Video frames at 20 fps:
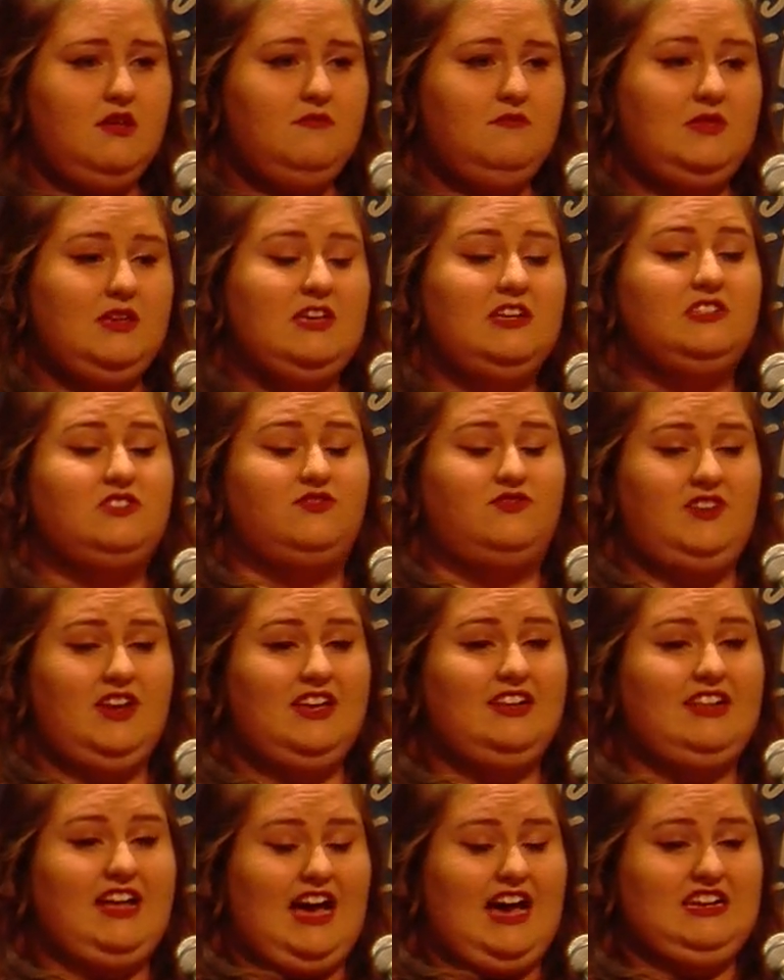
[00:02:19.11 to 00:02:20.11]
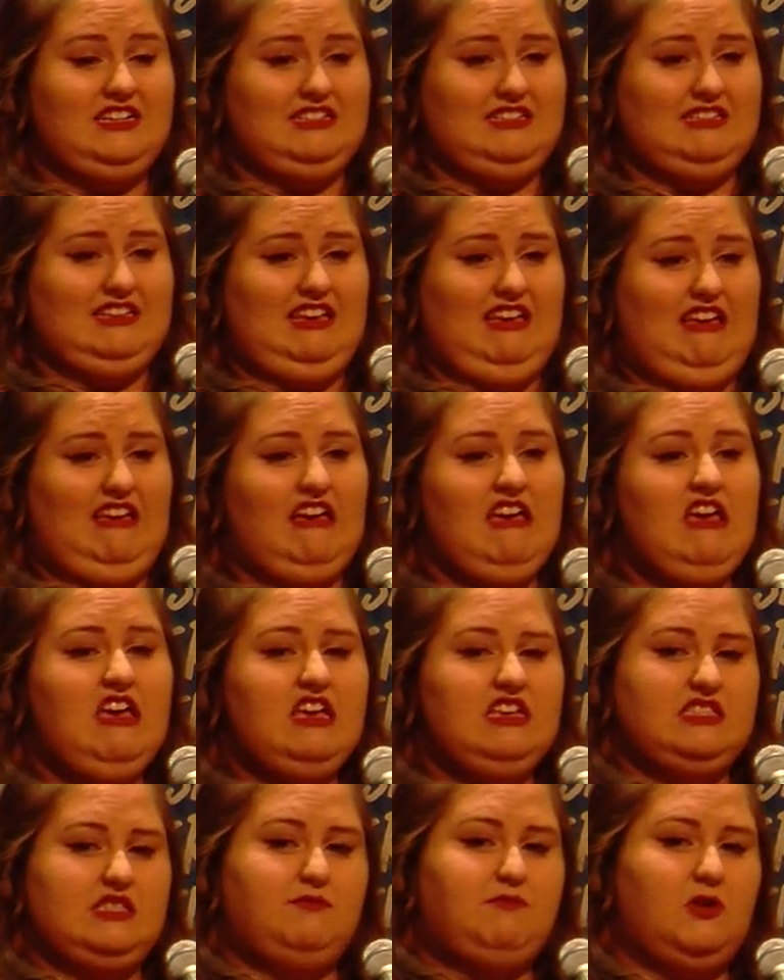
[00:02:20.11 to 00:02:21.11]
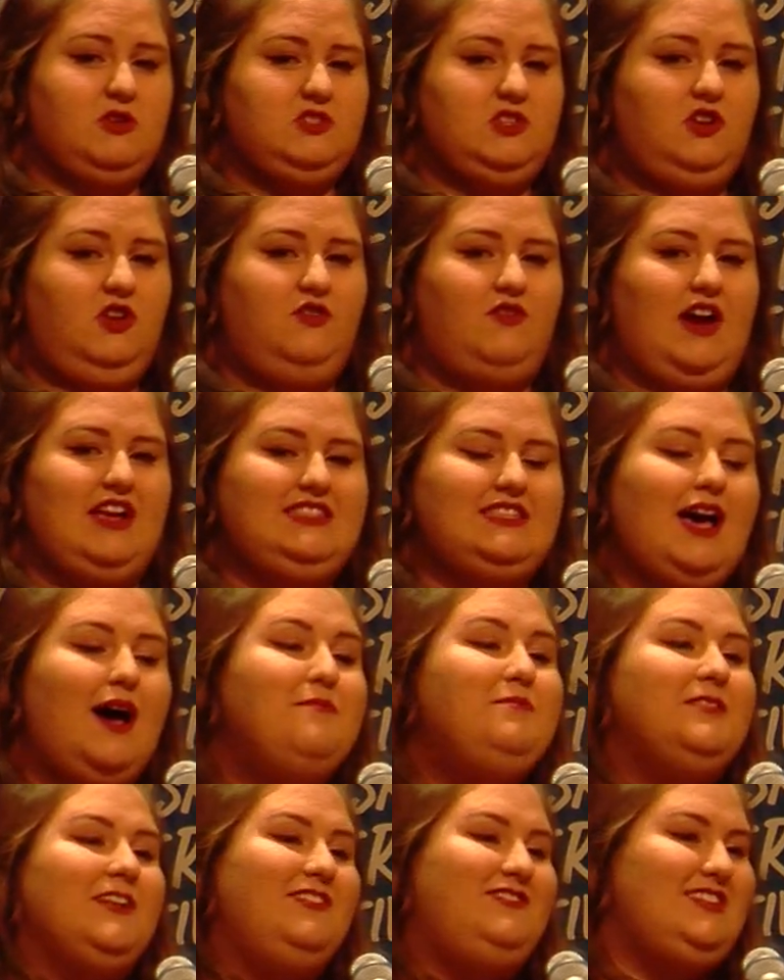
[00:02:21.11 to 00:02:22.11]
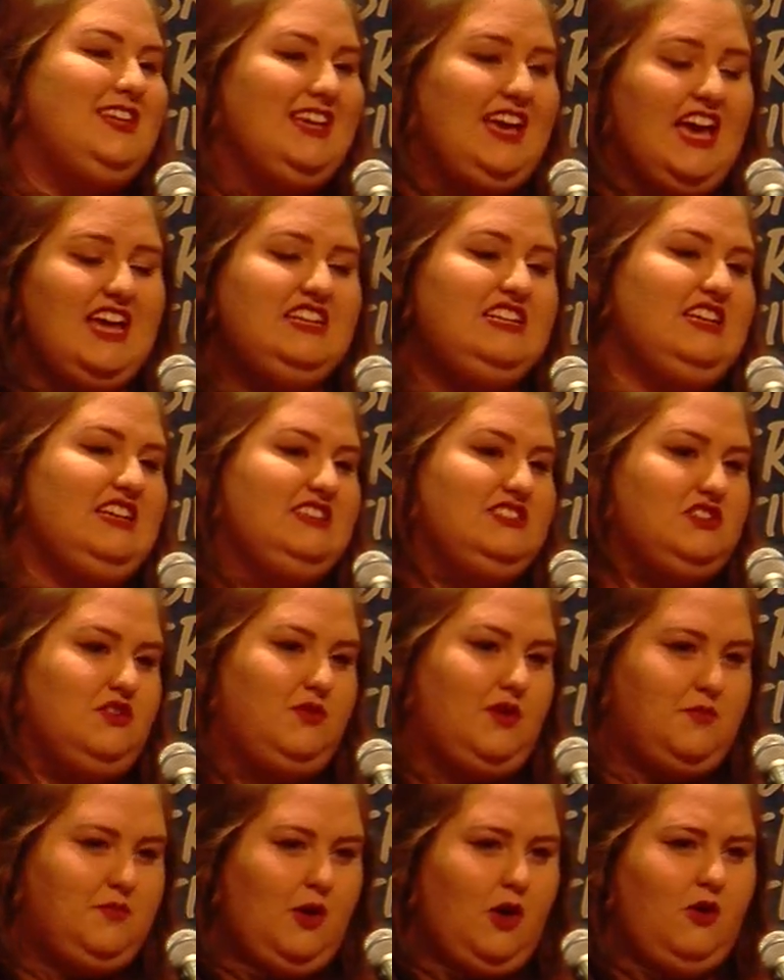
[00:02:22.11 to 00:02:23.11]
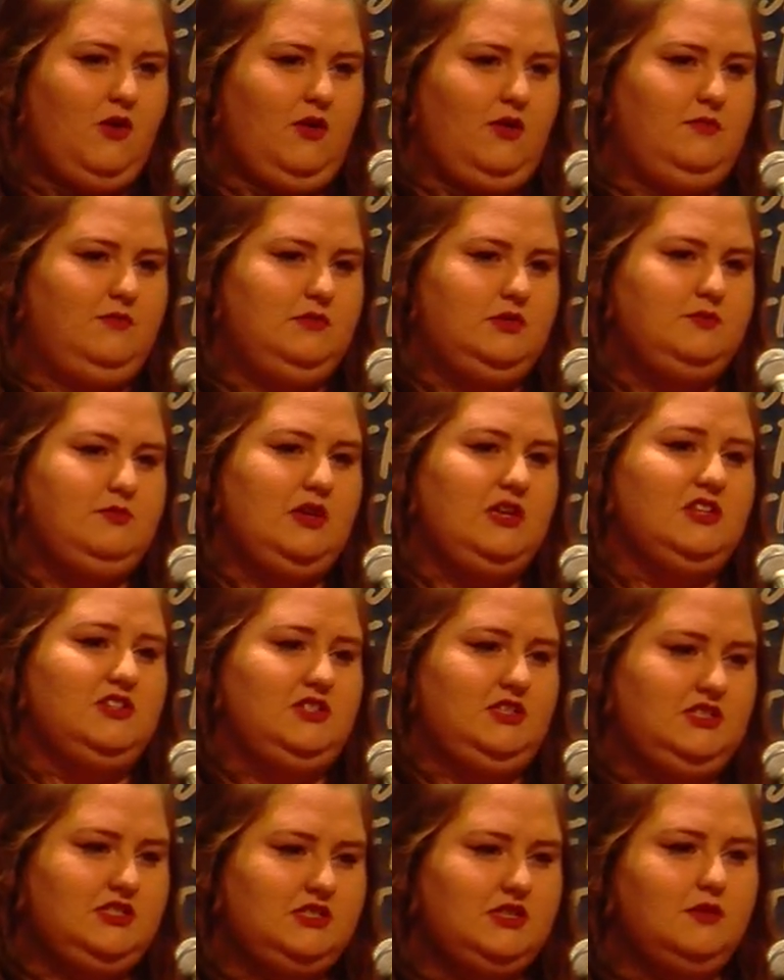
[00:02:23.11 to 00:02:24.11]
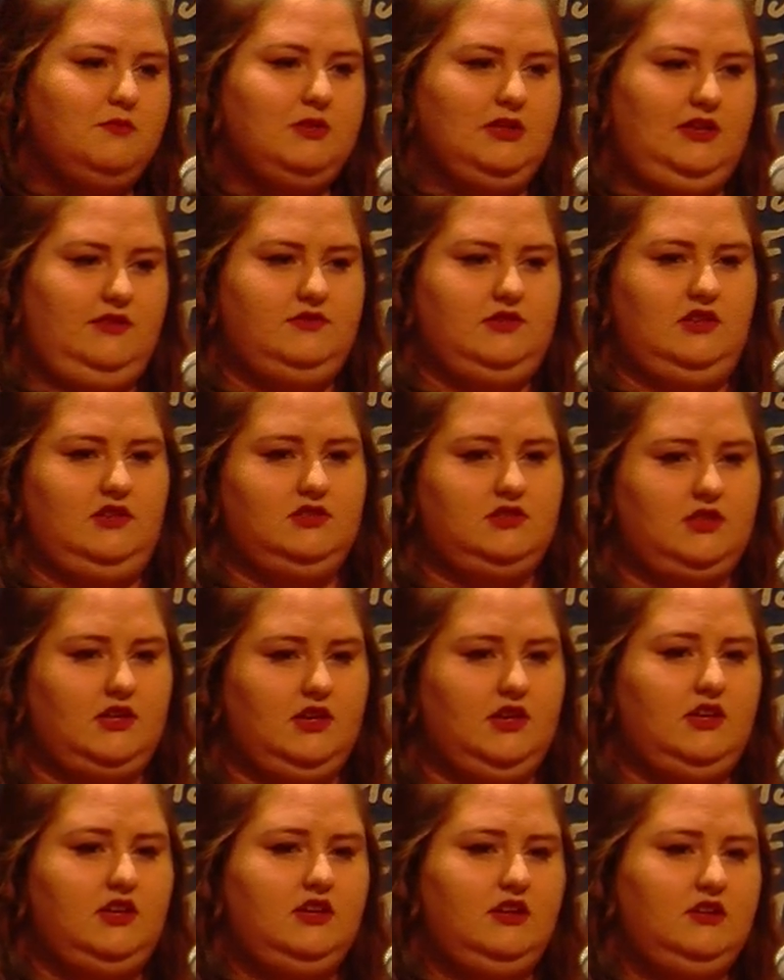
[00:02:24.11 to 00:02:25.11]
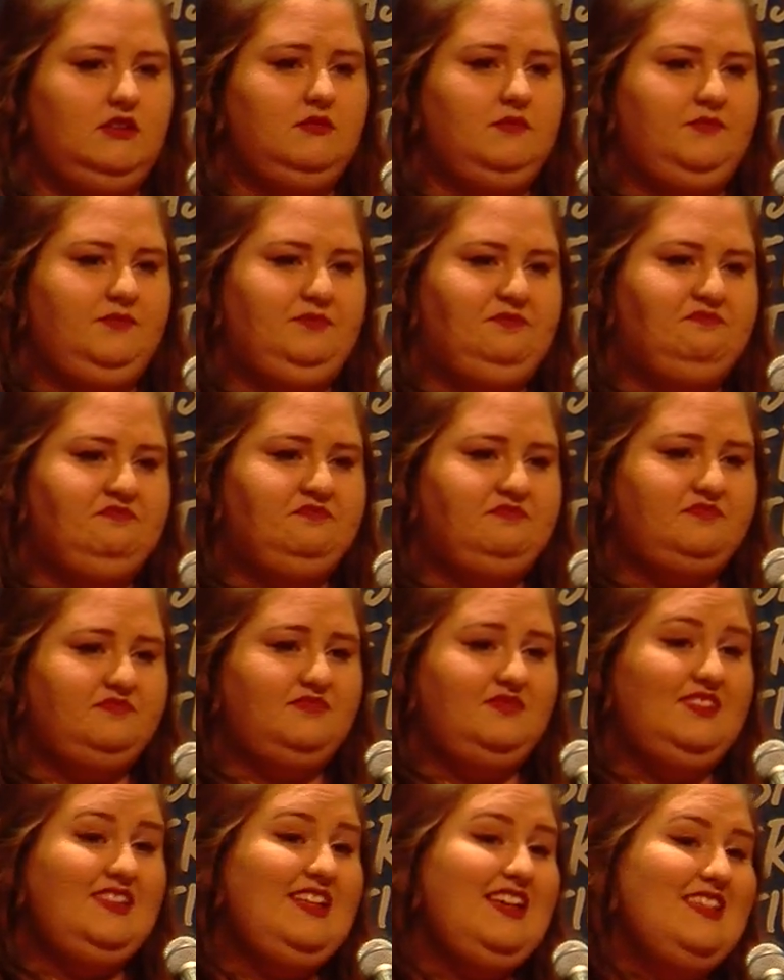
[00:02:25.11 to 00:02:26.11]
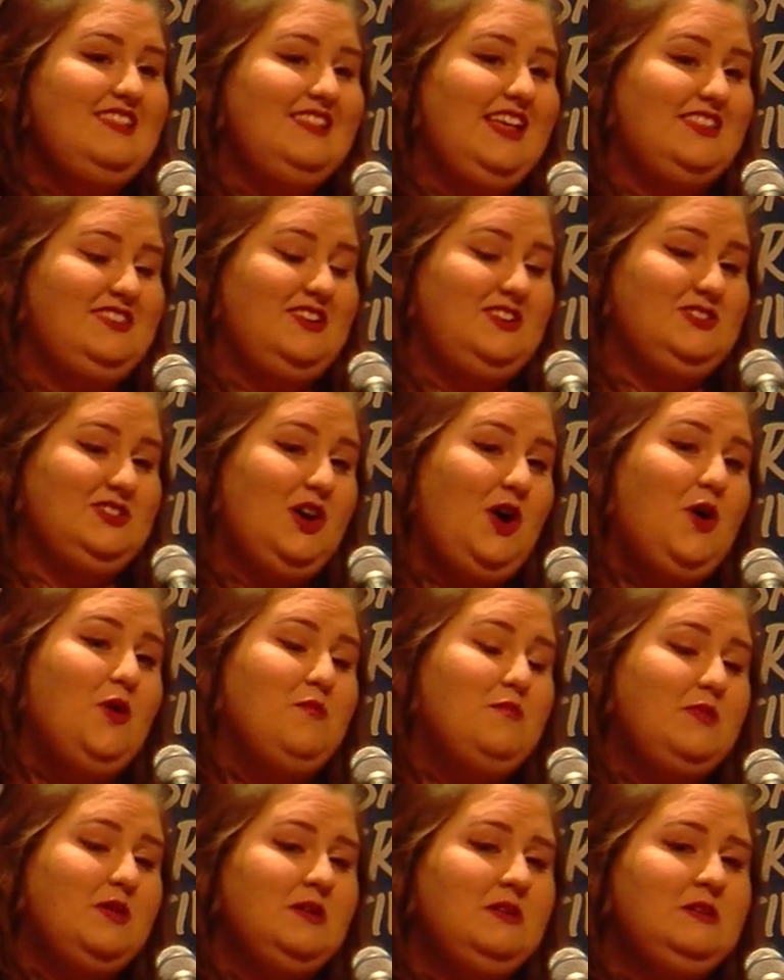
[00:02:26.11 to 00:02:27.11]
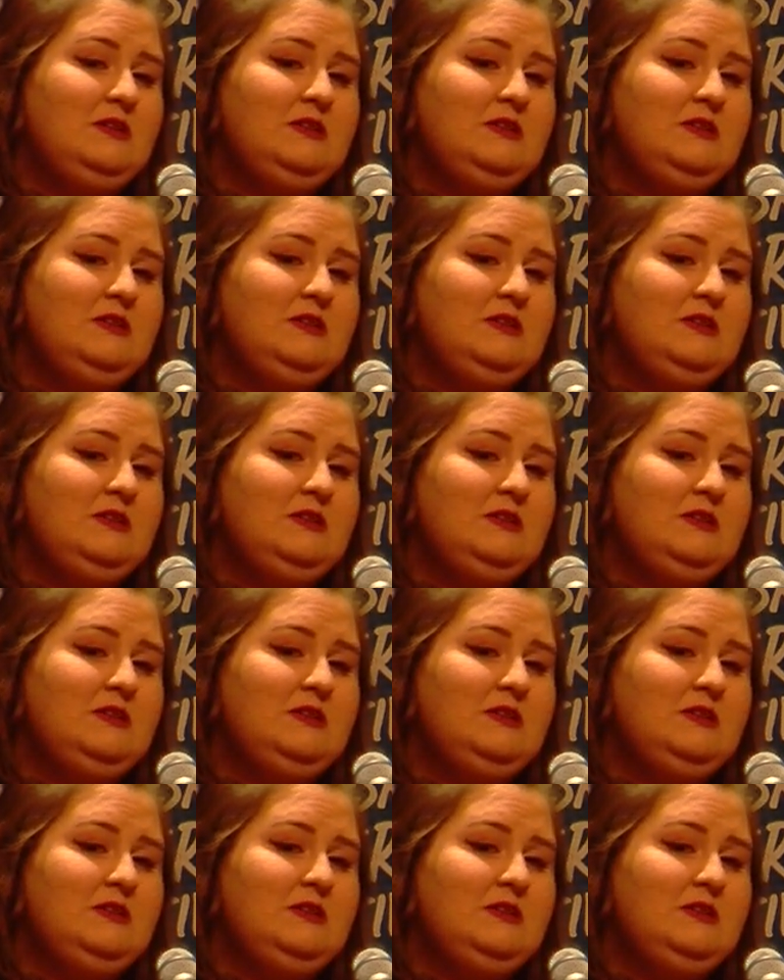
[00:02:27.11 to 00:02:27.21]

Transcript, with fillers: Because real Ashley is the person who writes uplifting endings to her poems because she still believes there's good, that there's hope.